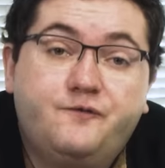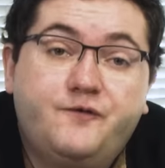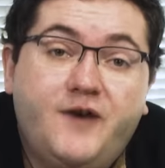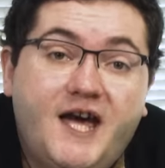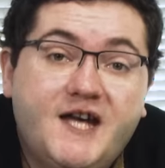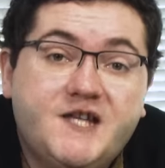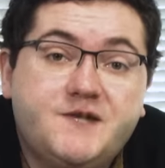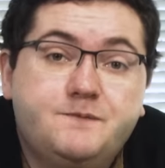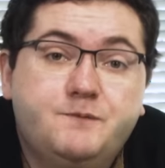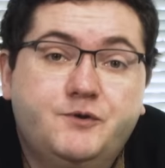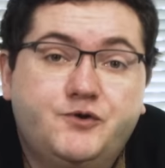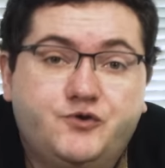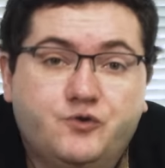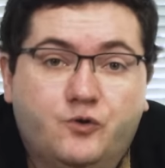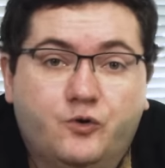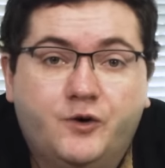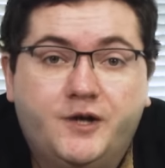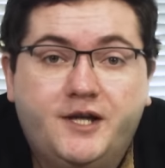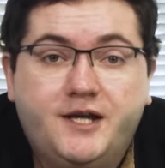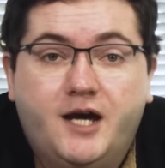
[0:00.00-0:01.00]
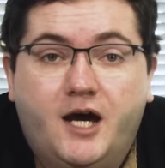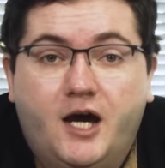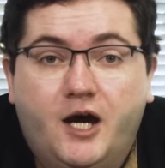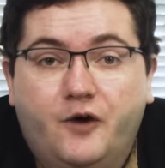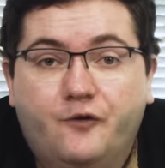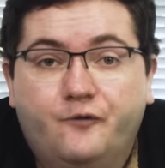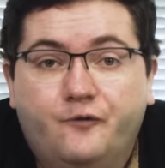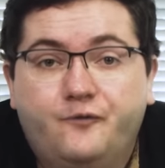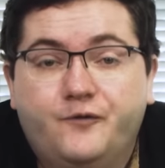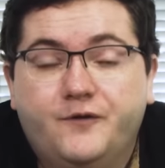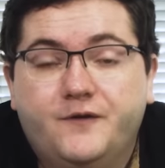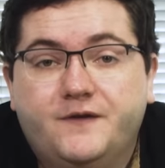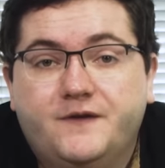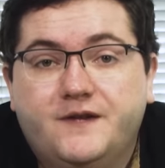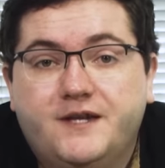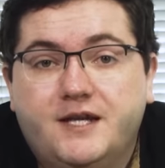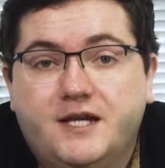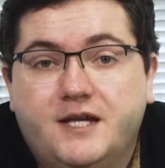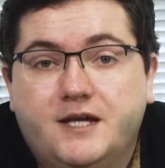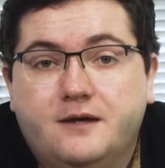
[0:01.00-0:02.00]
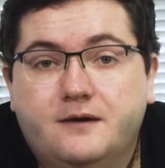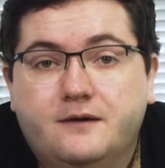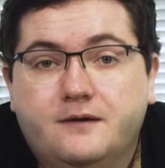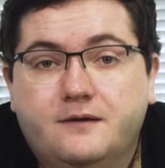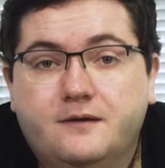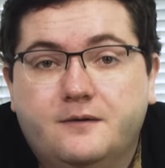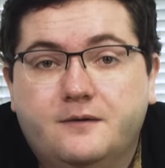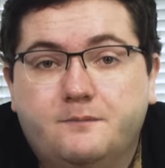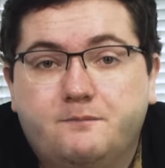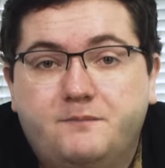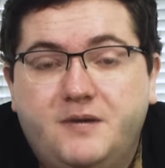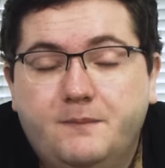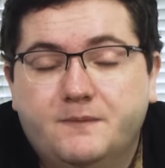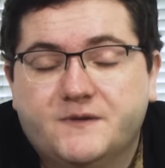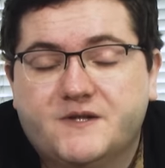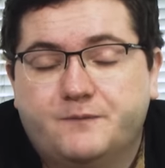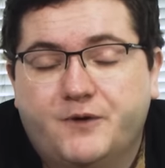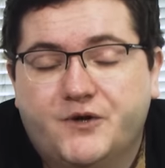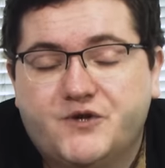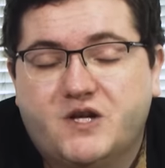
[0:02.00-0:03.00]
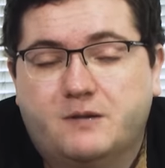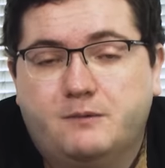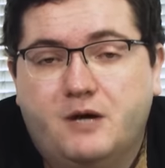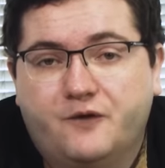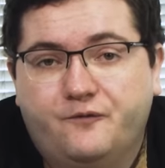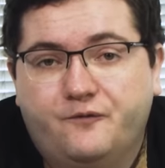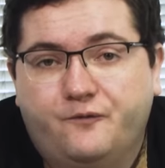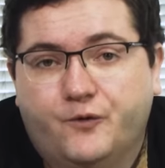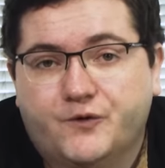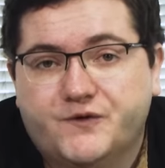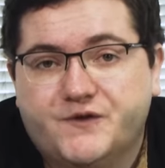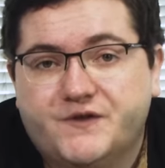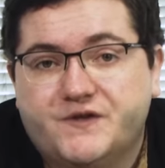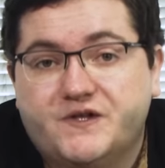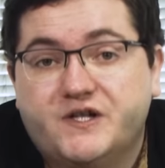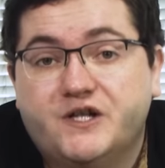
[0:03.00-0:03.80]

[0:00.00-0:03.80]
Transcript: vast majority of the People's Liberation Army Rocket Forces'